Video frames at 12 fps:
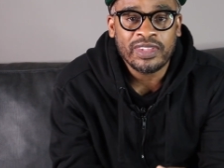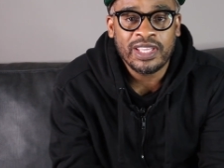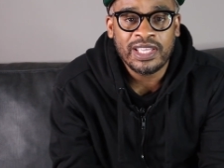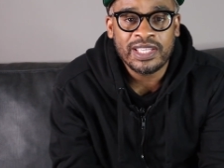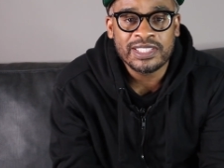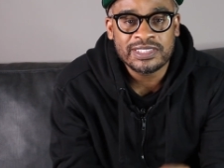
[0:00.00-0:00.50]

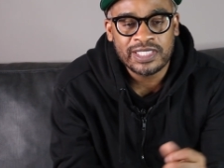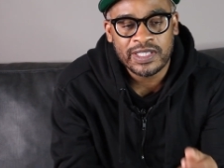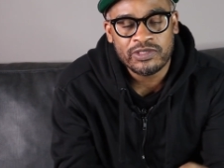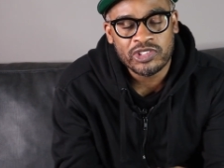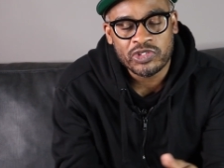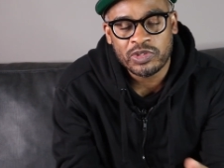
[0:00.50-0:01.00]
And instead
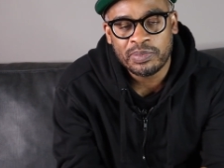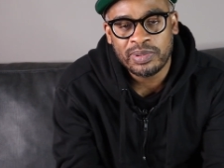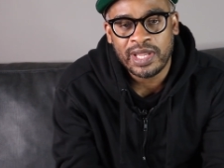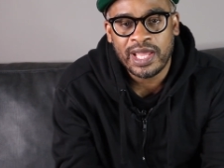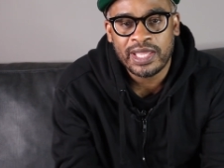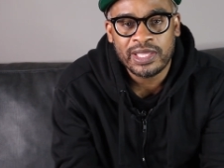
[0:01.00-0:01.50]
of just
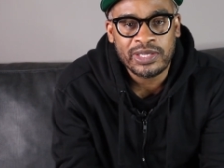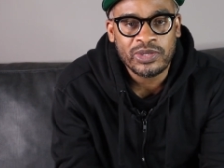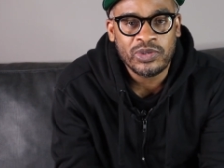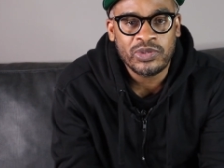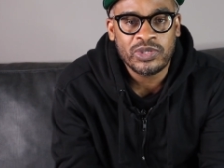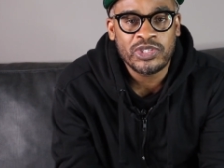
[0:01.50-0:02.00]
replying
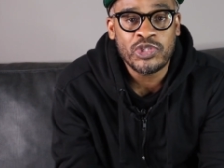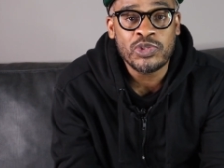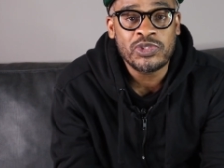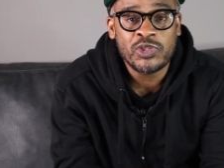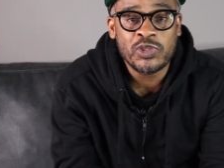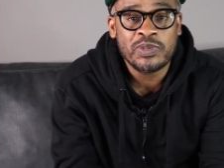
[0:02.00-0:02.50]
on
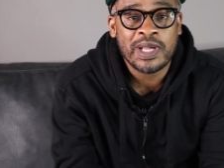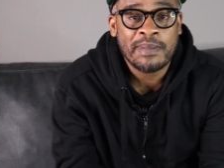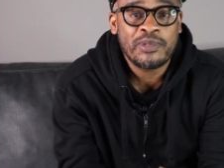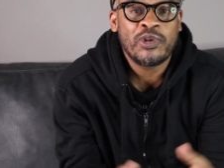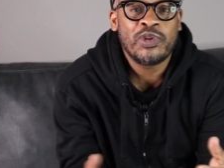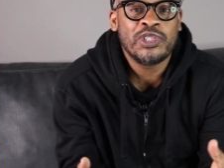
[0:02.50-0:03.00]
YouTube,
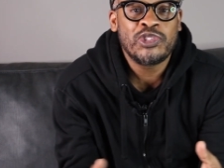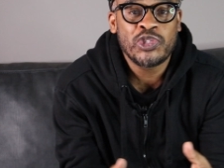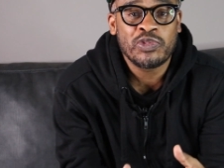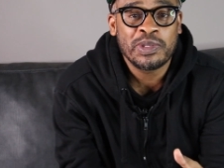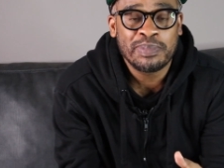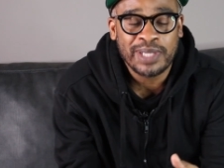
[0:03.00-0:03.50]
I'm going
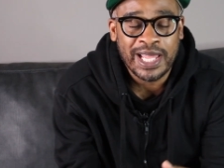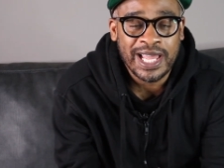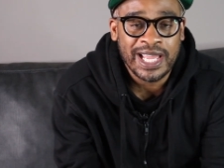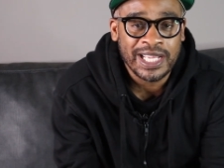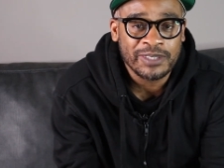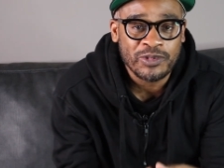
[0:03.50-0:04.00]
to
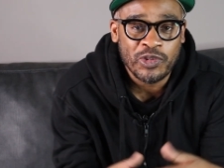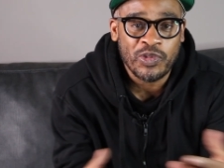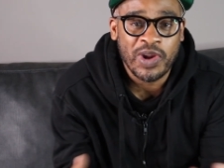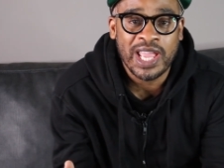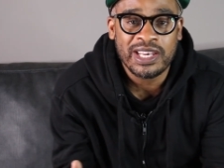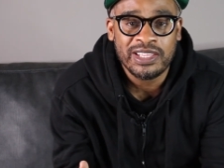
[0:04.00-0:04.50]
reply
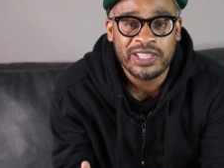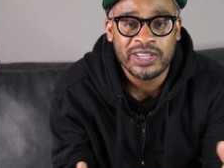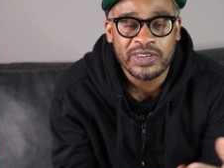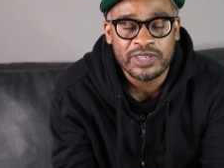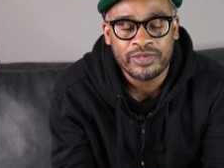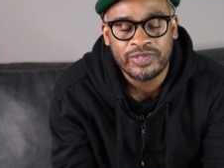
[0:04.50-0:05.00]
right here
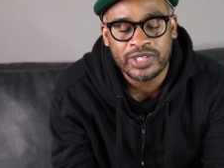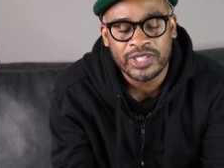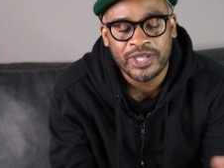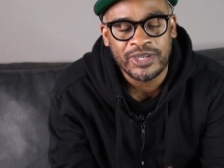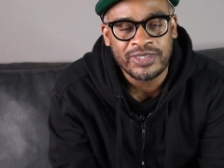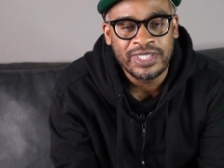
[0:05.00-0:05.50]
in the
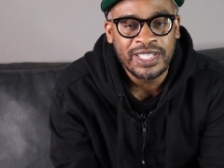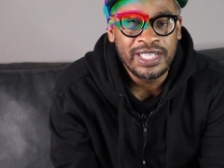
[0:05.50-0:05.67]
video.